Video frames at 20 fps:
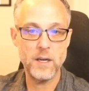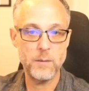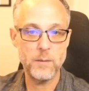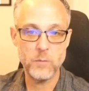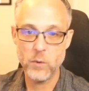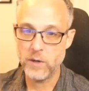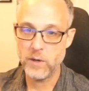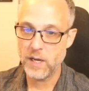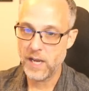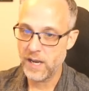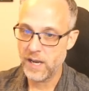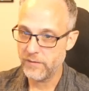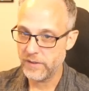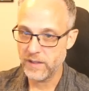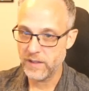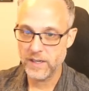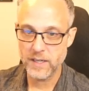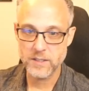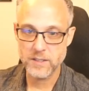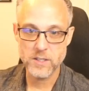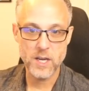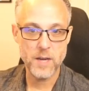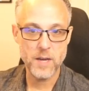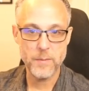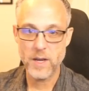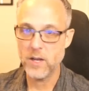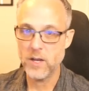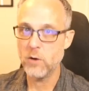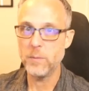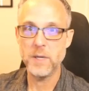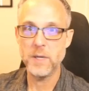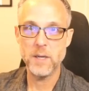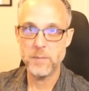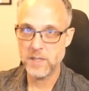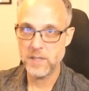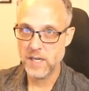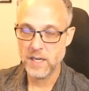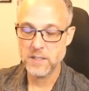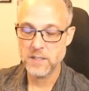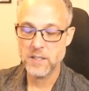I'm going to have it the next time I open up a
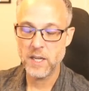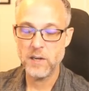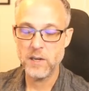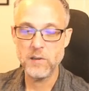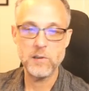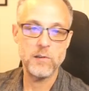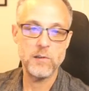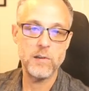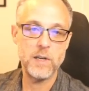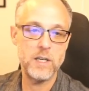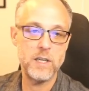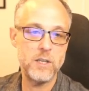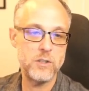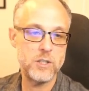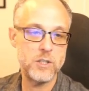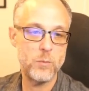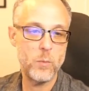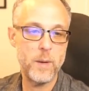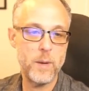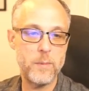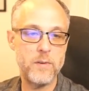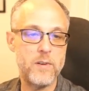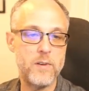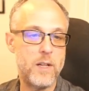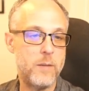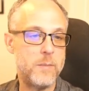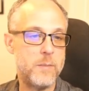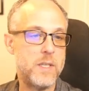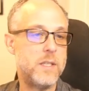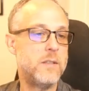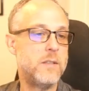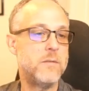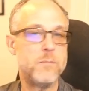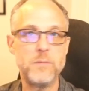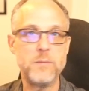text editor and do some web development.